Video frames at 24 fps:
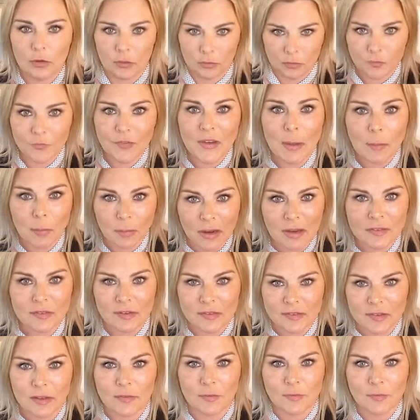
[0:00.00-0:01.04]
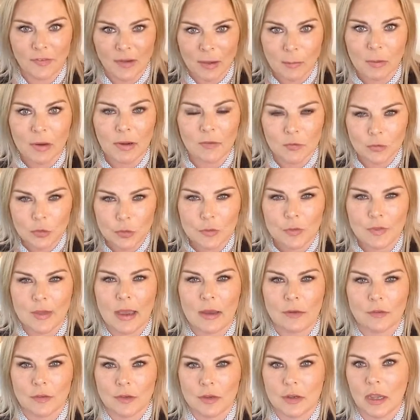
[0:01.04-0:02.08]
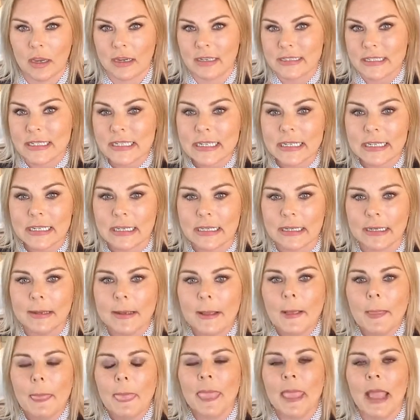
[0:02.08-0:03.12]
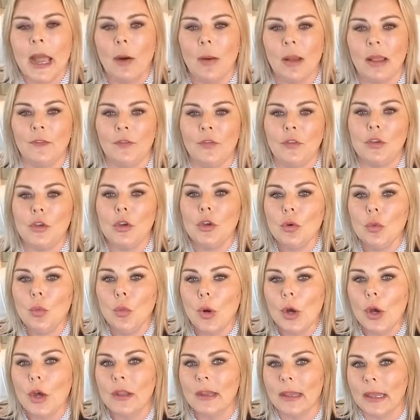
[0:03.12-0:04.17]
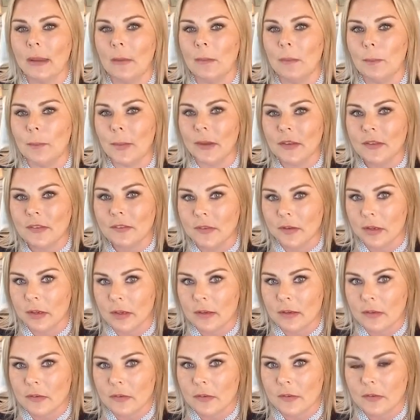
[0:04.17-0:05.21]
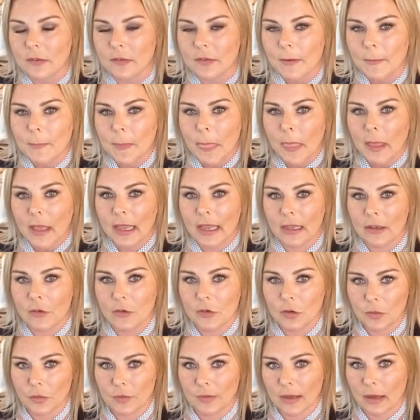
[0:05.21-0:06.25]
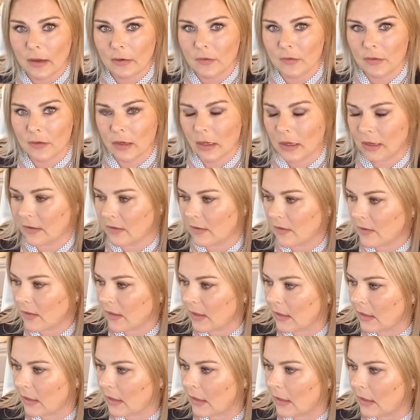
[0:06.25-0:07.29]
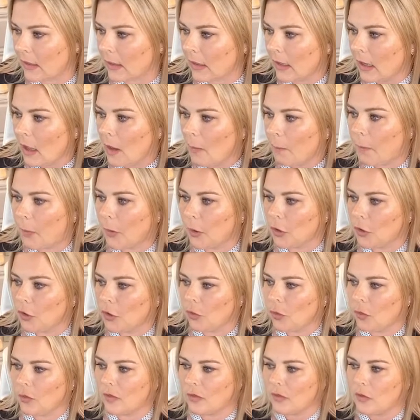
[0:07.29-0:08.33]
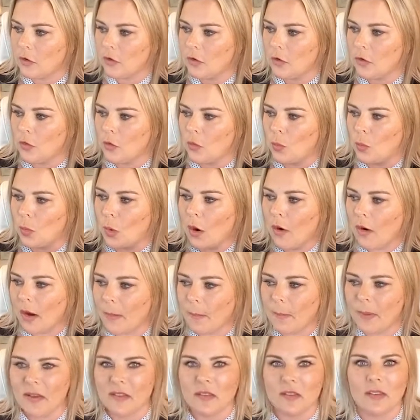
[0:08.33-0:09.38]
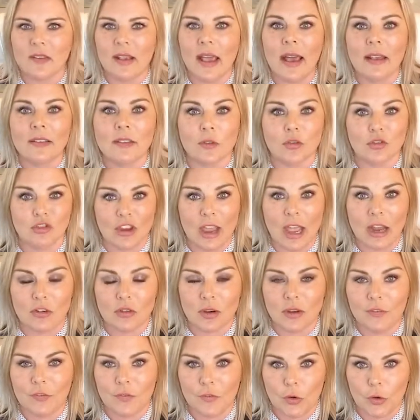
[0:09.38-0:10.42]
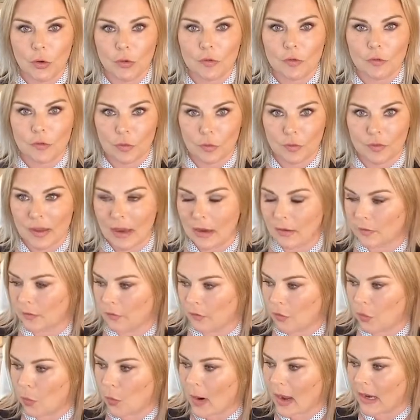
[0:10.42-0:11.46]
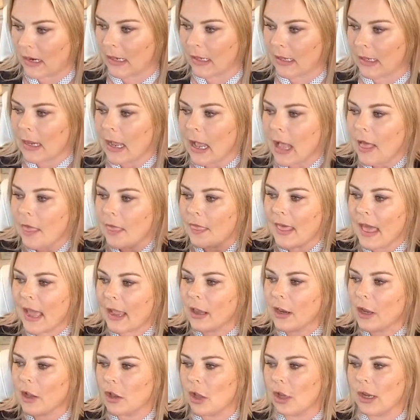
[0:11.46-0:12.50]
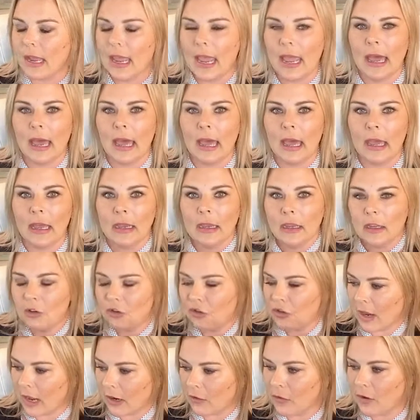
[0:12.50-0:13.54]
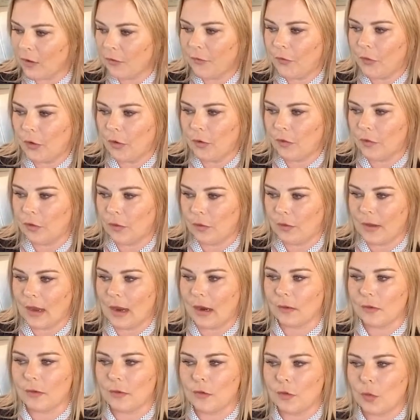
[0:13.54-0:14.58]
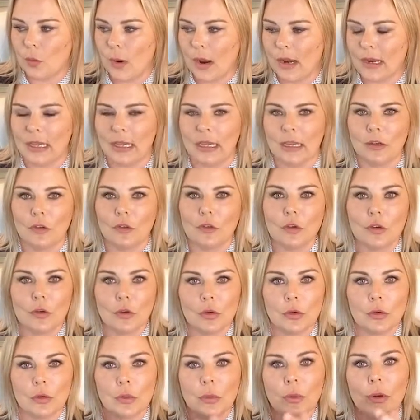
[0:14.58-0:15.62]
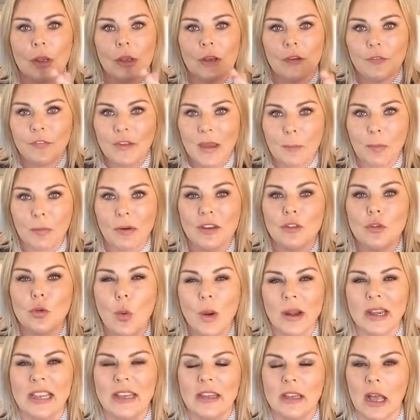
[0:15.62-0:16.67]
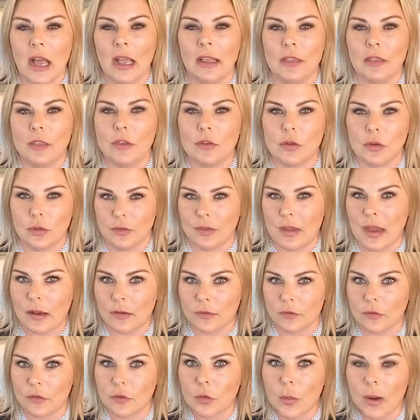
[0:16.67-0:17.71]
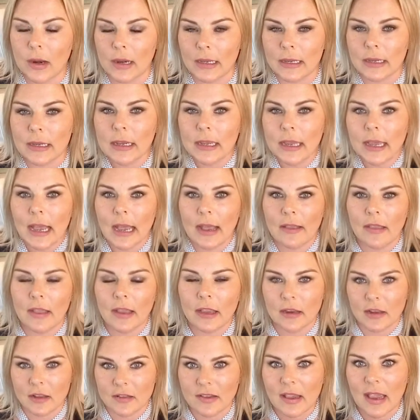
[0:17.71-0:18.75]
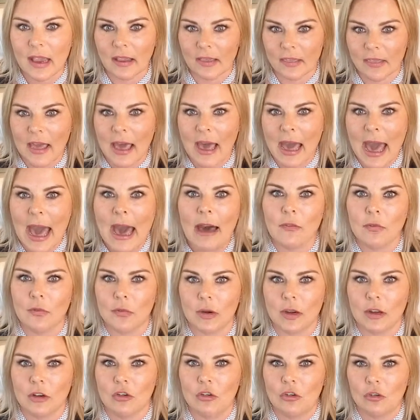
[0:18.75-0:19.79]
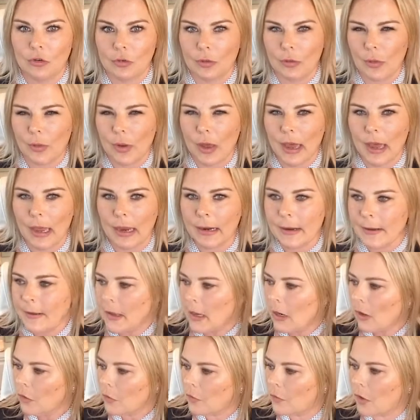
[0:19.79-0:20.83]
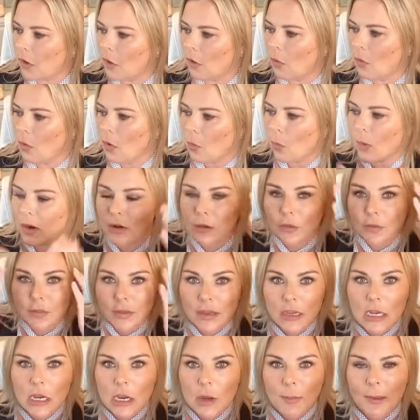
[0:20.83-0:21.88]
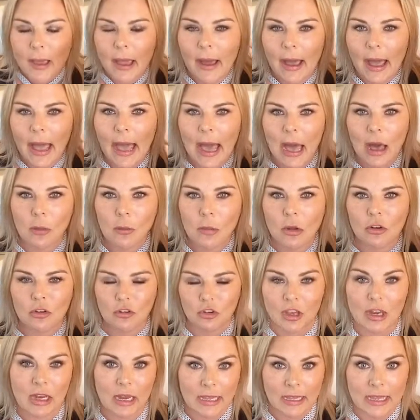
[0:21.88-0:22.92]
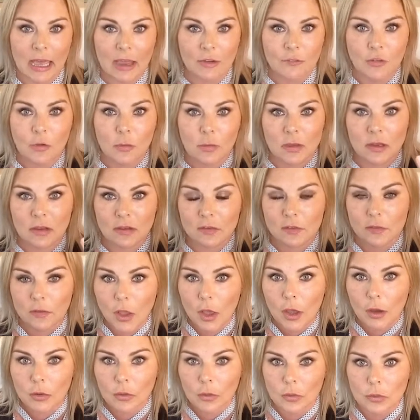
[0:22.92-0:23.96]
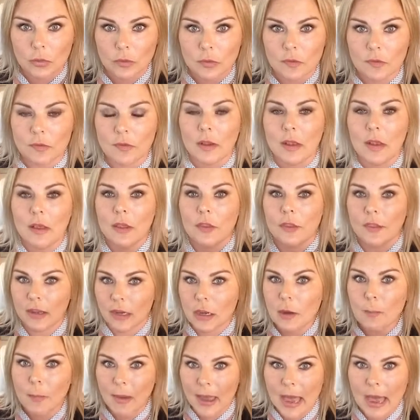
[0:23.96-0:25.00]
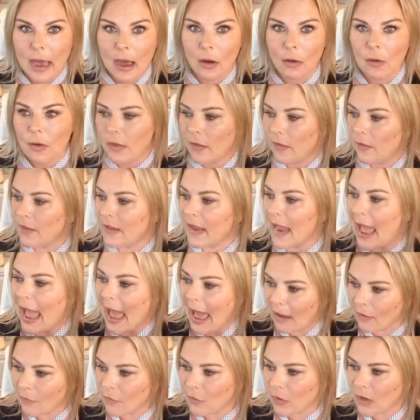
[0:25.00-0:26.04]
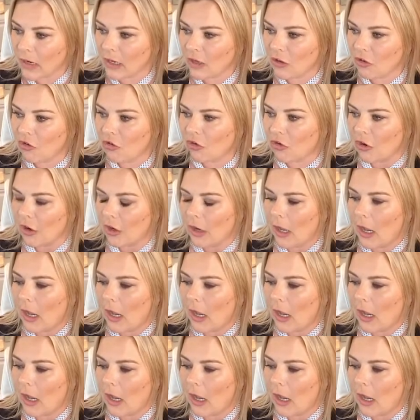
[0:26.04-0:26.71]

February, as I said, February of 2019. Now, if you weren't in business in 2019, but you were in business as of January 1st, 2020, they're going to look at January 1st, 2020 to February 29th, 2020, and they're going to take that average, okay? So when you're thinking about how much can I get from these loans, think about the average